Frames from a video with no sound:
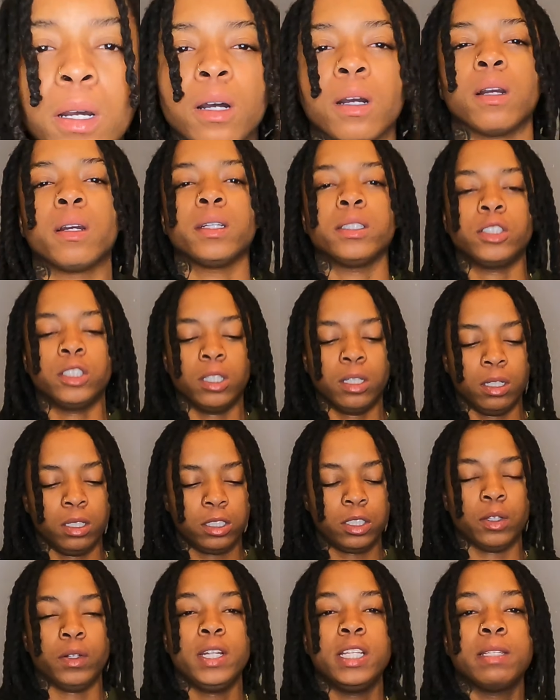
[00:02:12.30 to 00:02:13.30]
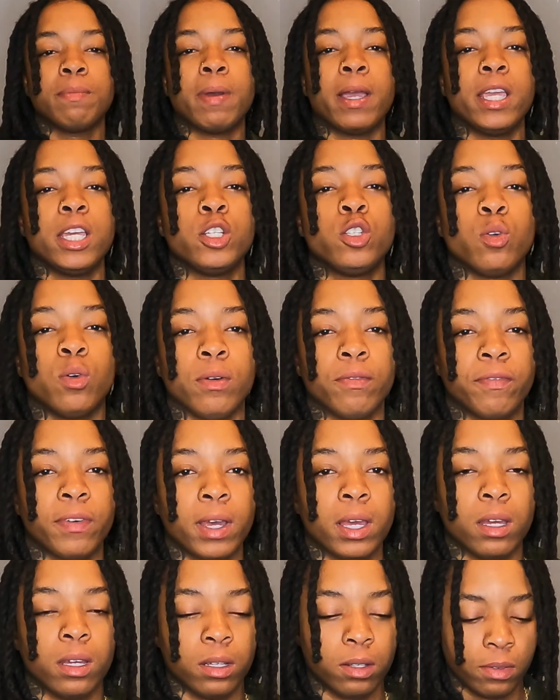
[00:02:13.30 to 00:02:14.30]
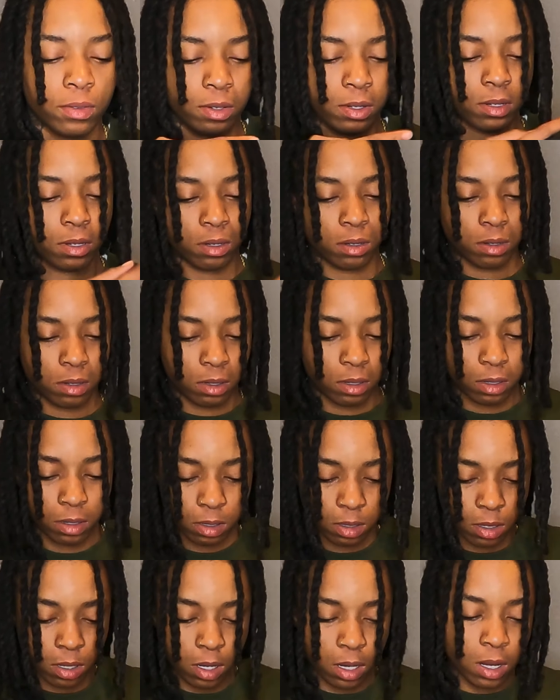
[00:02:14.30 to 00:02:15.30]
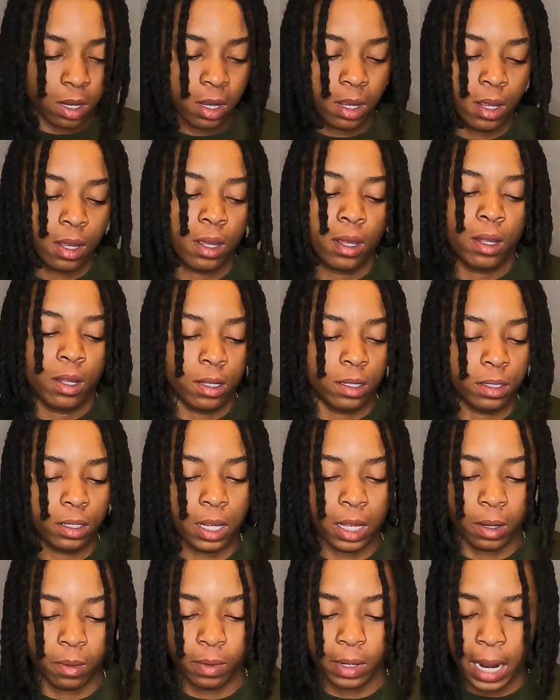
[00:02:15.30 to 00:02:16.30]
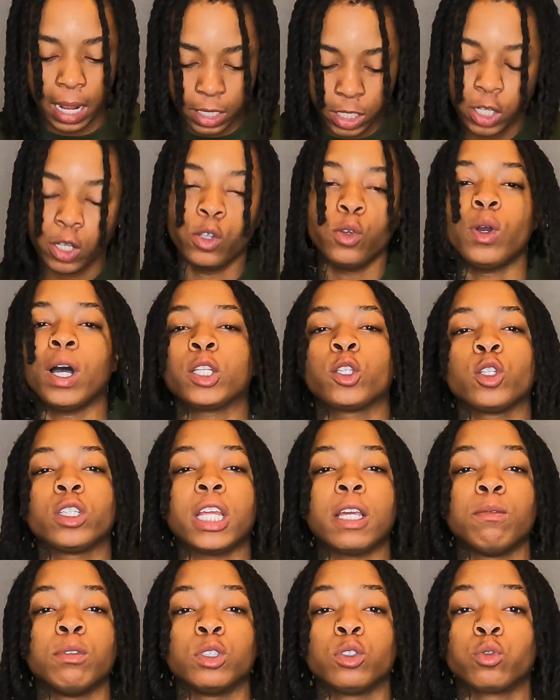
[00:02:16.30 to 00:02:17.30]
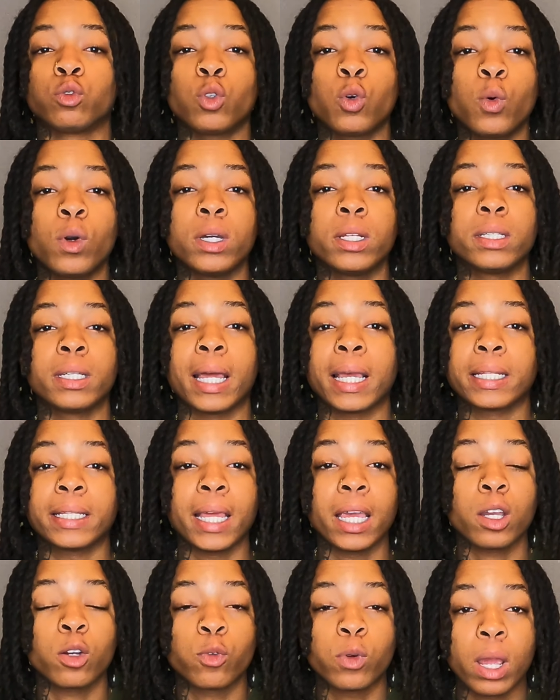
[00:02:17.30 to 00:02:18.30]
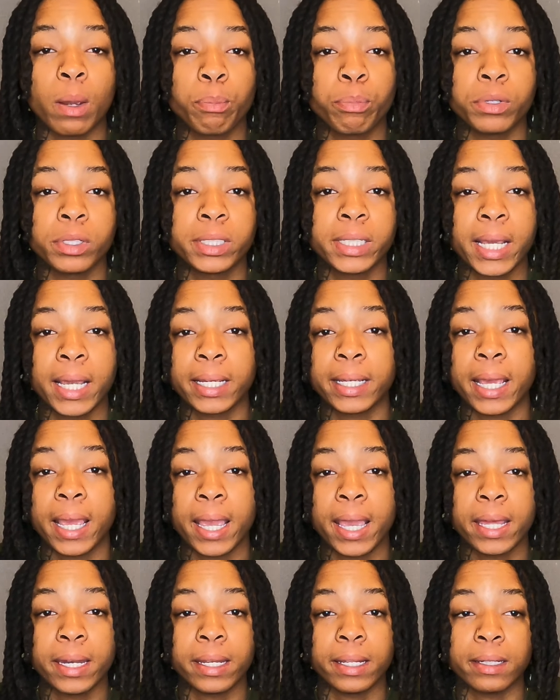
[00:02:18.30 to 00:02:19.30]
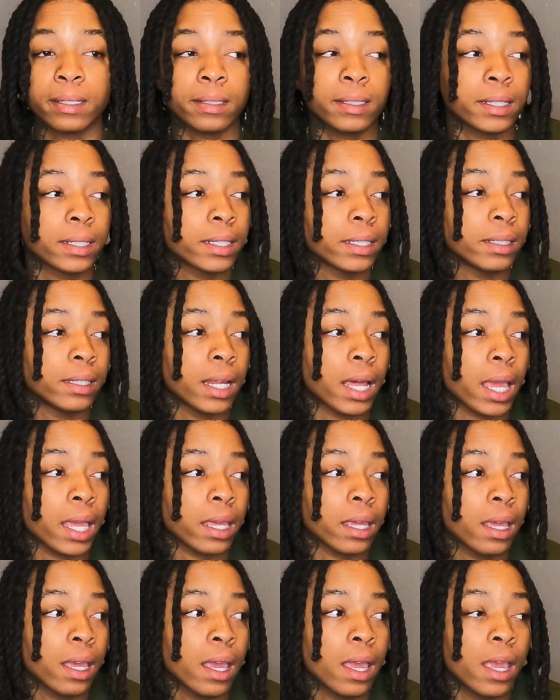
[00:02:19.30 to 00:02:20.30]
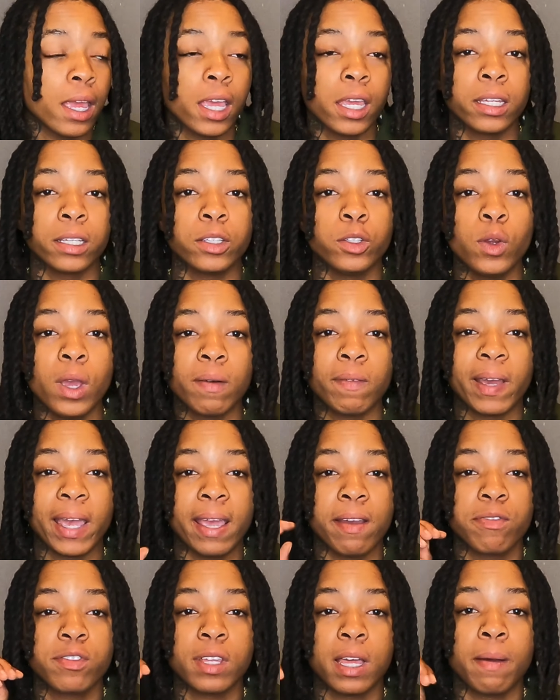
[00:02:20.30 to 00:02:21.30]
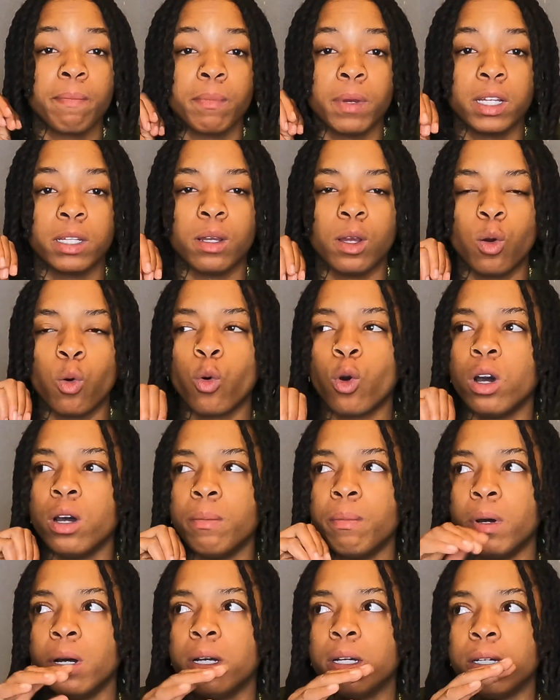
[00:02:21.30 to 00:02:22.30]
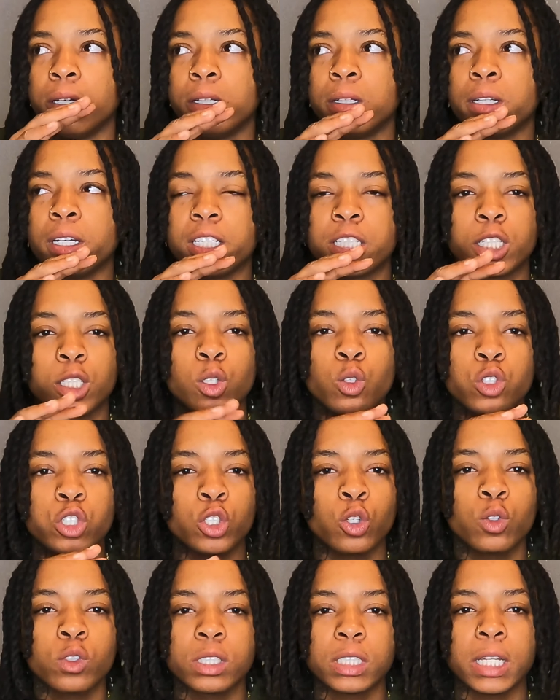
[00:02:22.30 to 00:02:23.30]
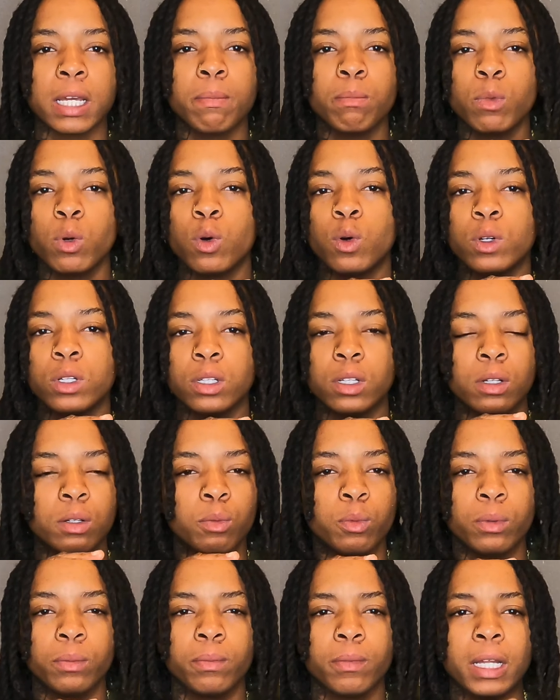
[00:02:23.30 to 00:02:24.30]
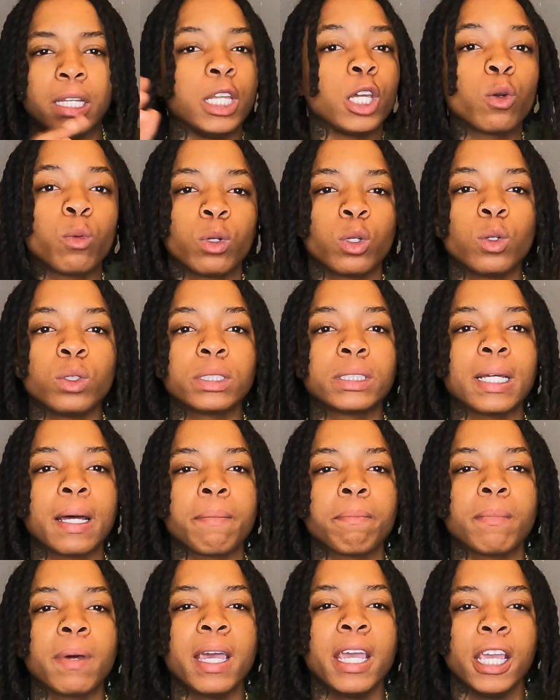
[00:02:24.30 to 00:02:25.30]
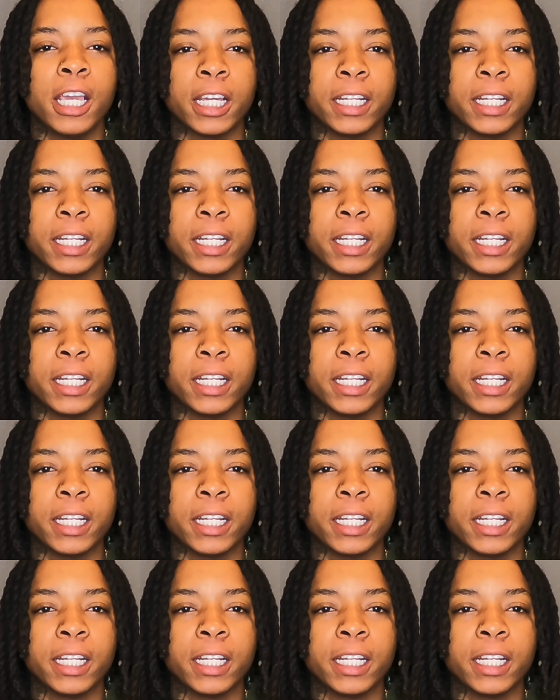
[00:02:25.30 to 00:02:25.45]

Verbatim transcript: All right, y'all. So these are my Air Jordan fives. Like when I tell you, I thought they was ruined. Like that Crep Protect had it looking like you ever have something, a, a, a, a solution on something or a, liquid on something,